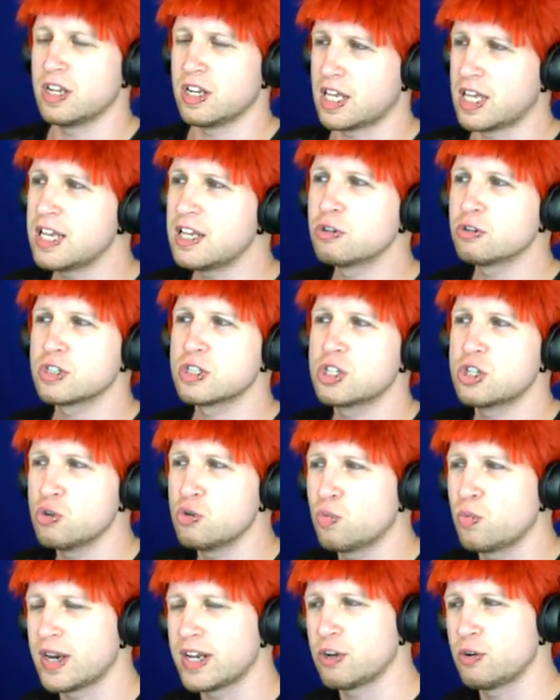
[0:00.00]
heals
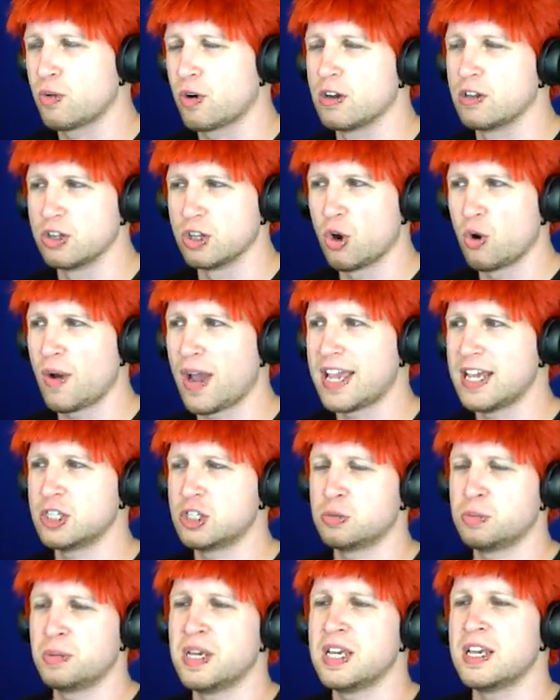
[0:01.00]
you when you are low
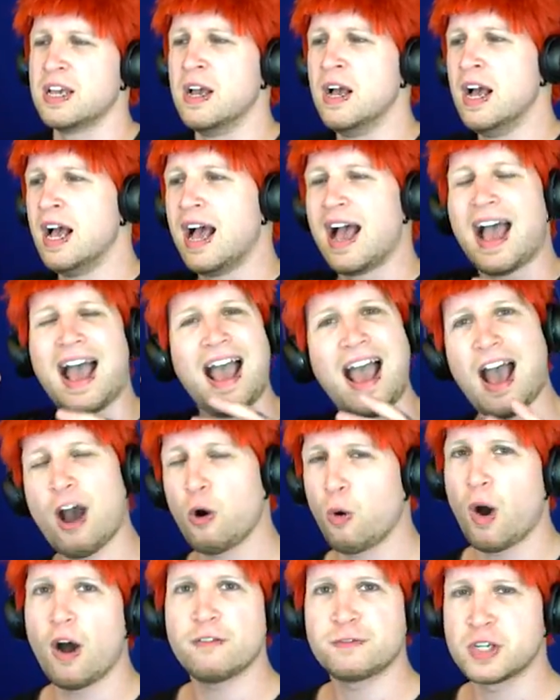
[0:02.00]
HP
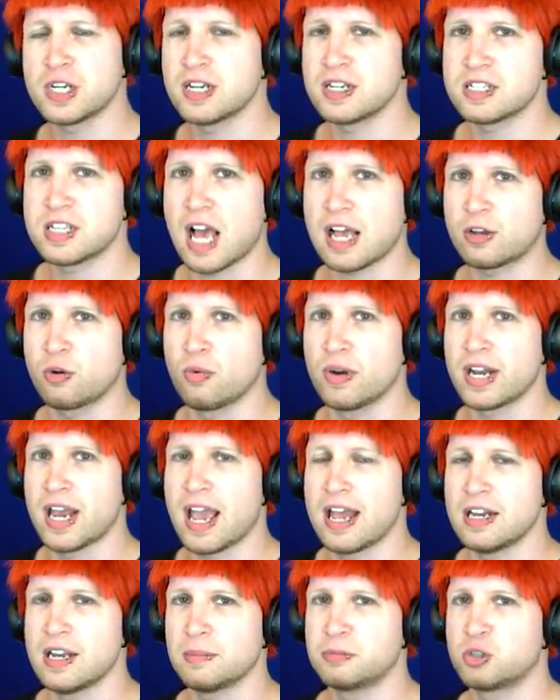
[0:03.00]
how often is that going to
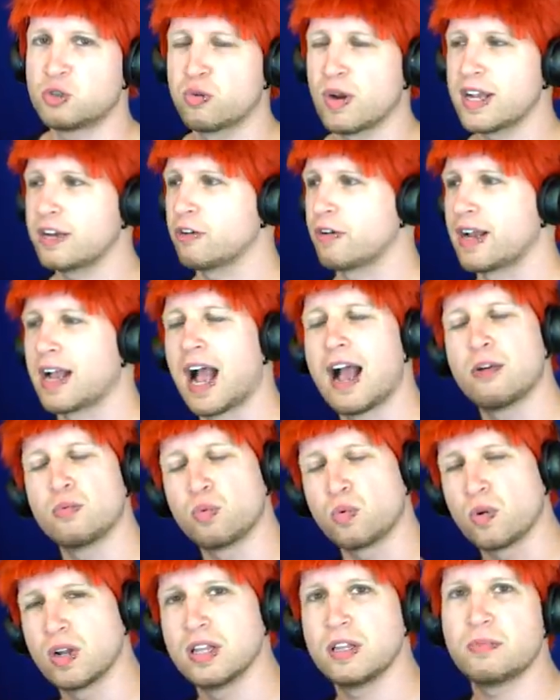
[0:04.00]
end up triggering? I
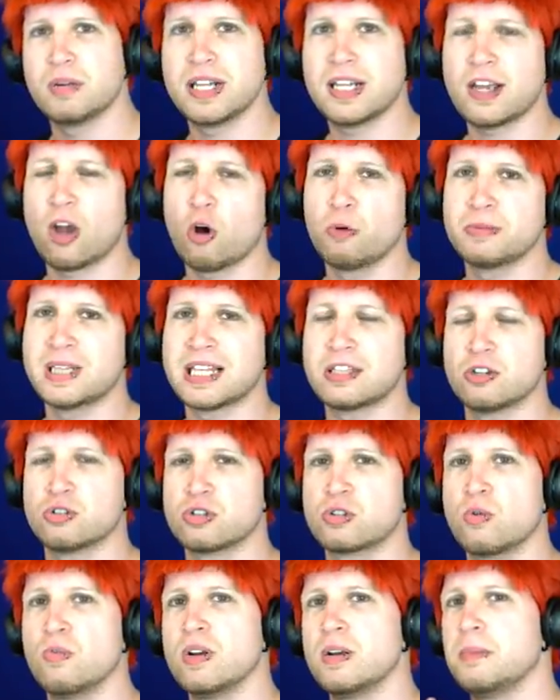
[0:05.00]
really, really hope that
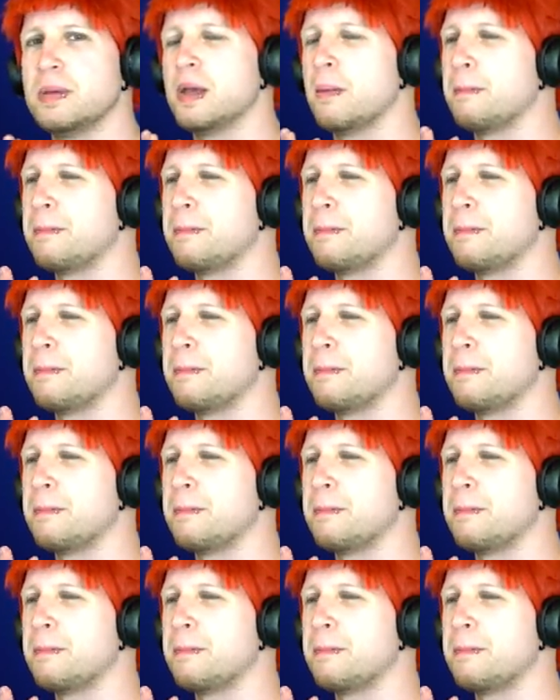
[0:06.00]
there's going to be a